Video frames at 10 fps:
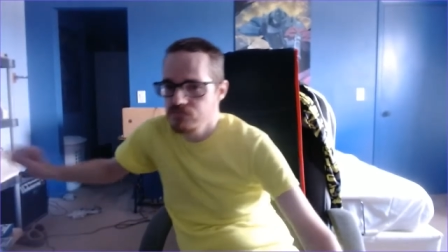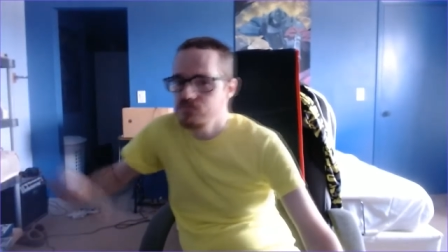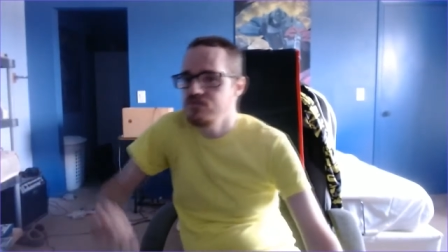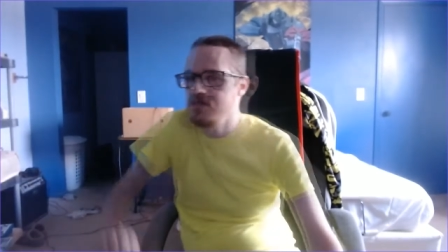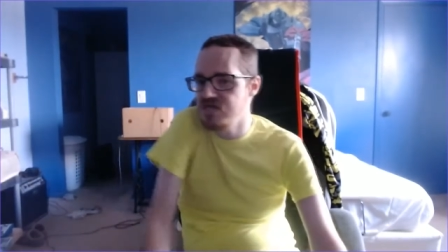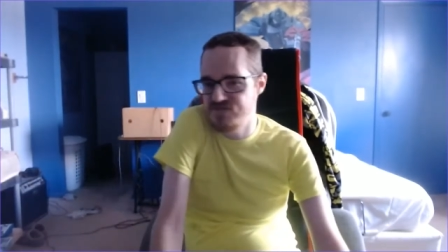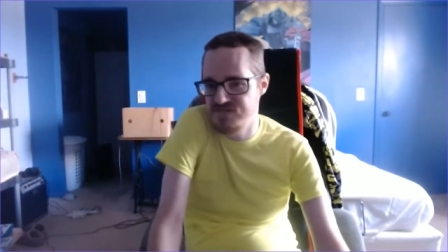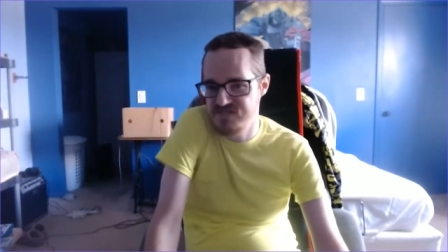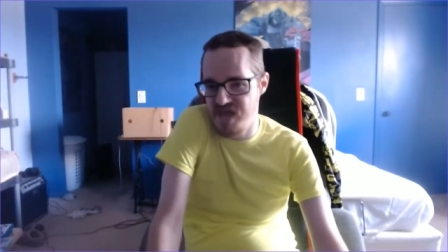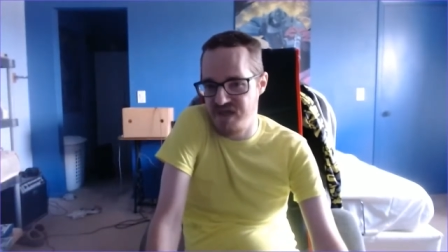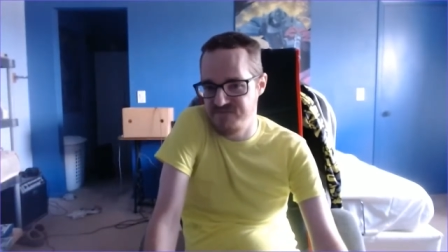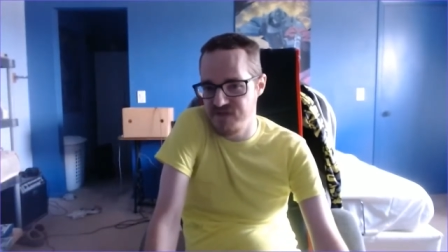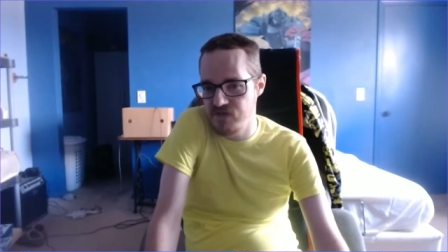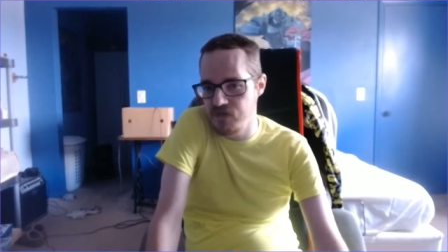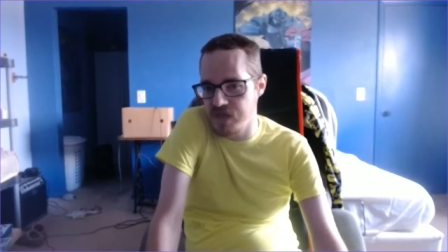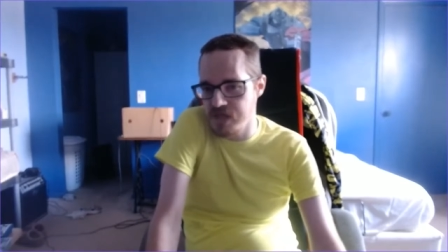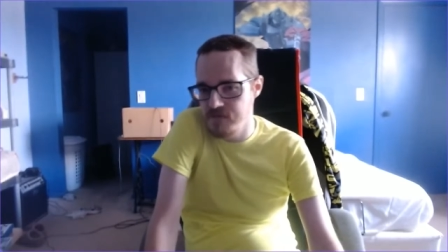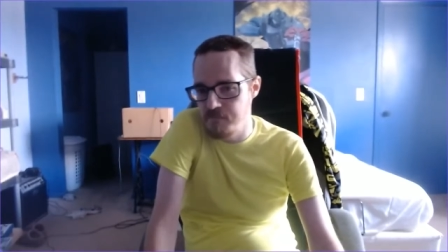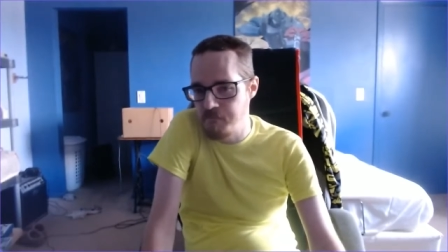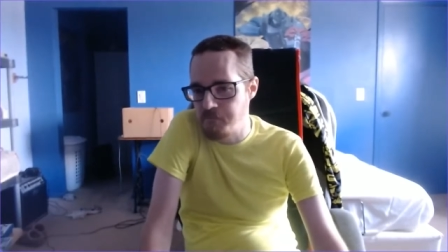he's definitely
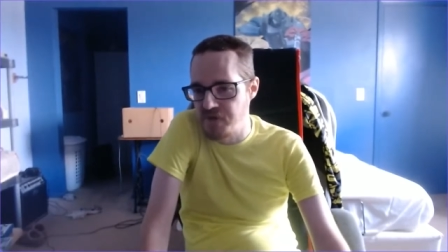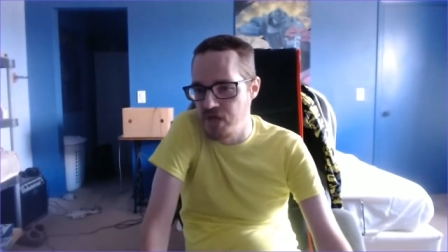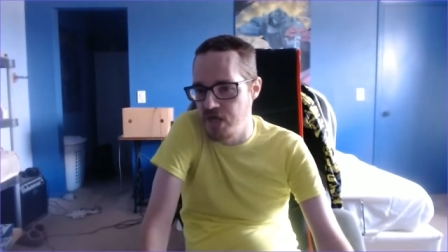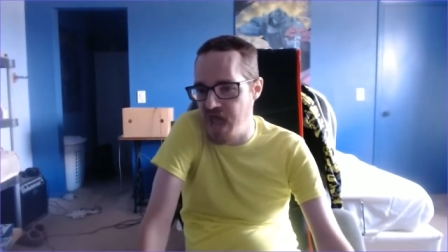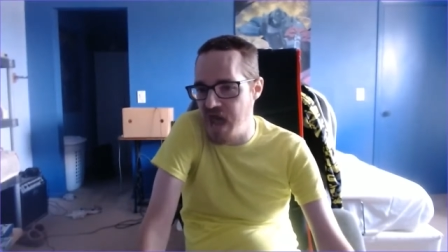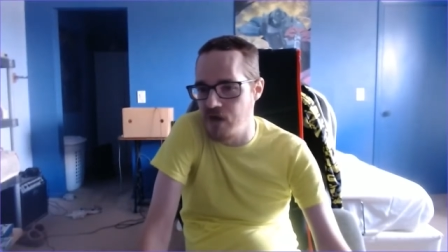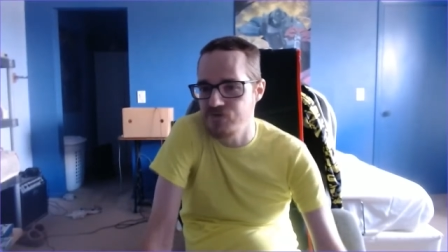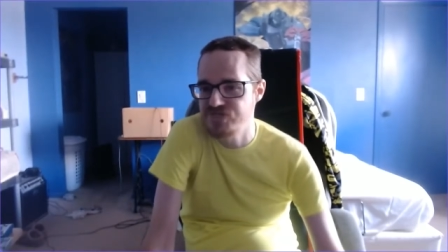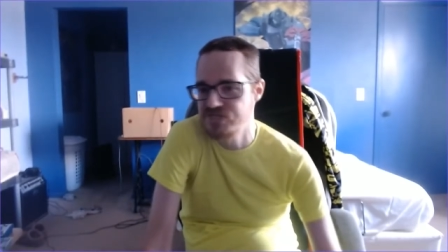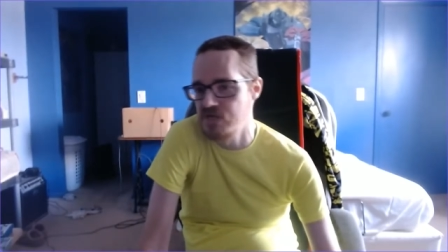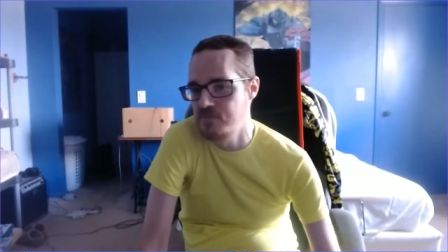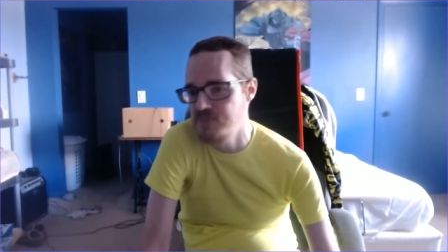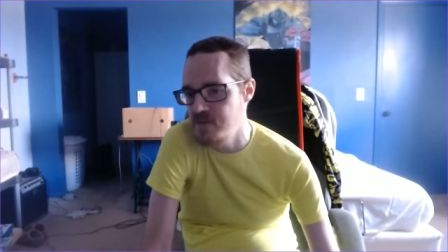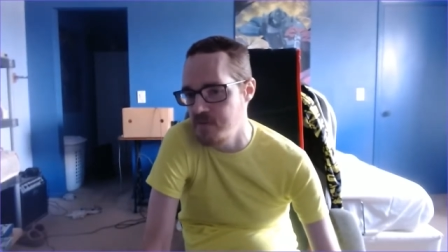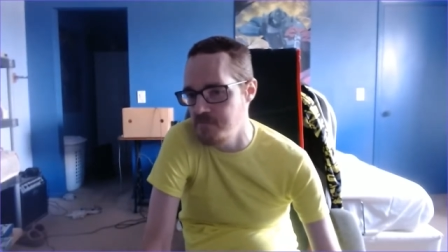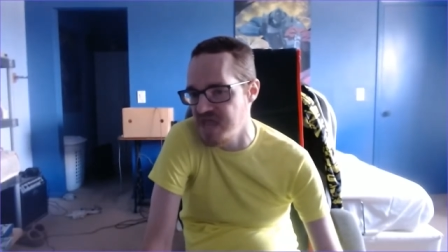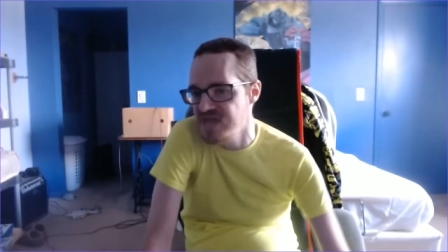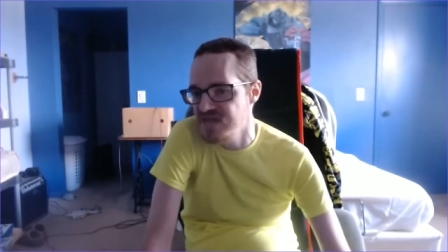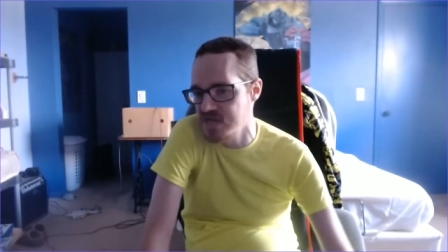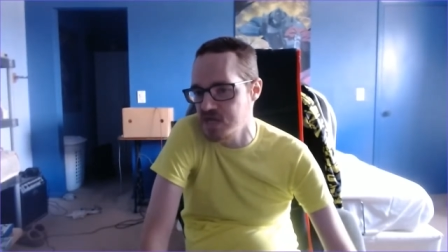put out some
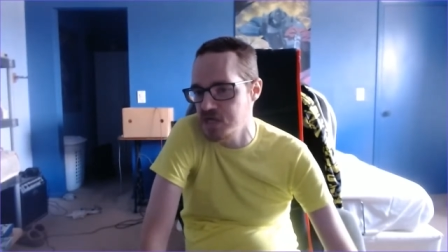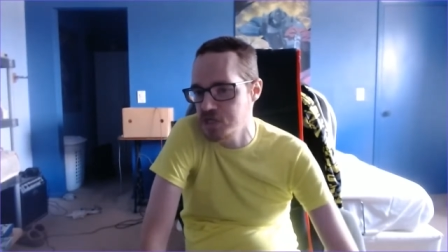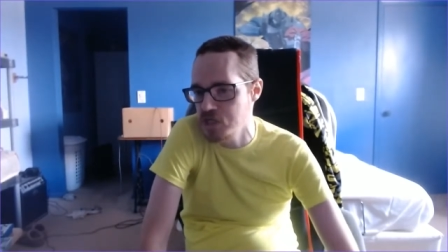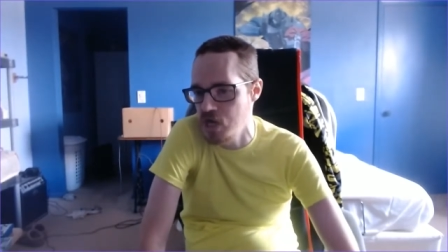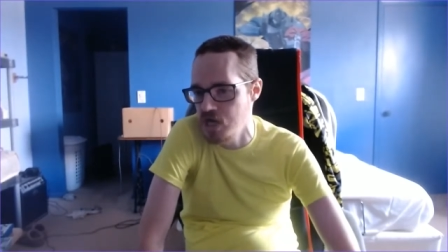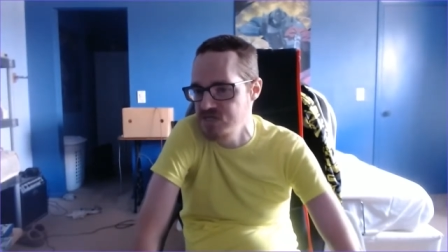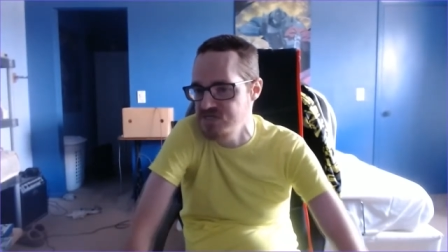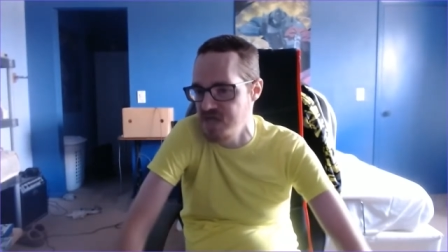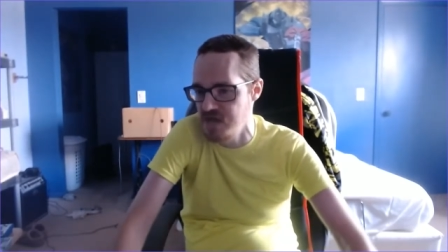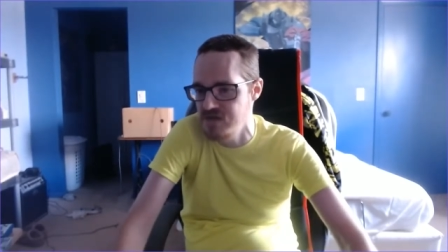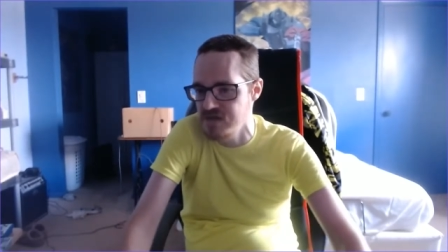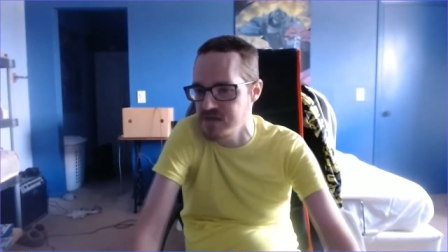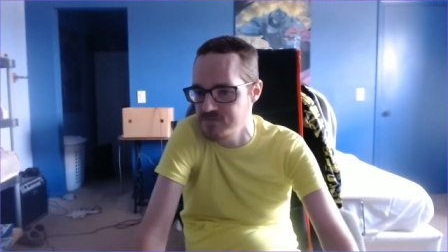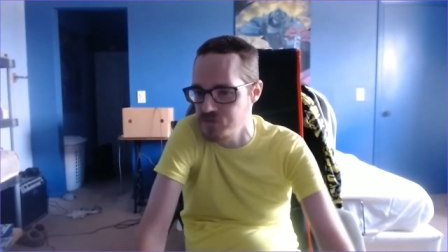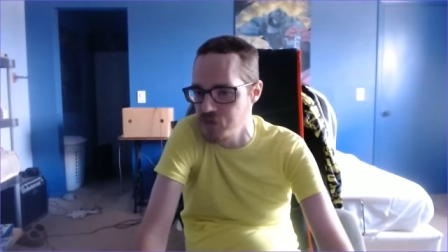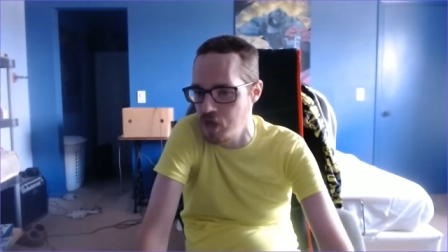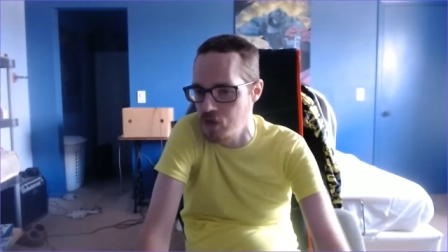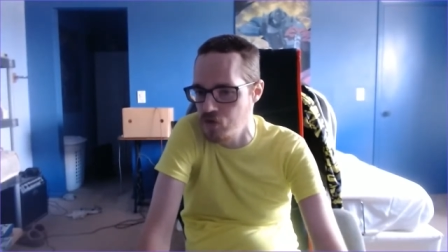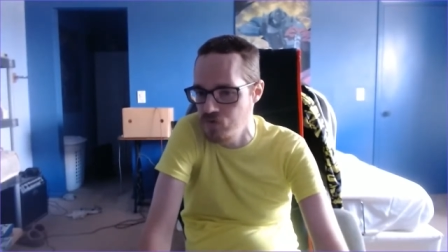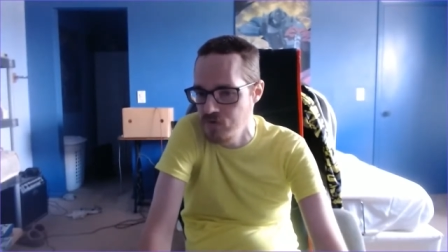amazing content, even
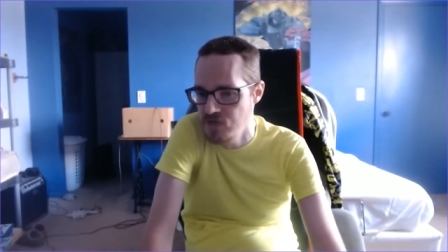though